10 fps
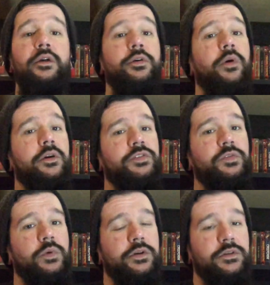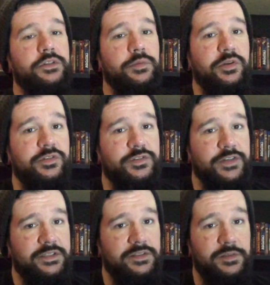who also worked on the special
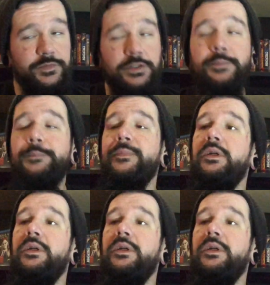effects on the film.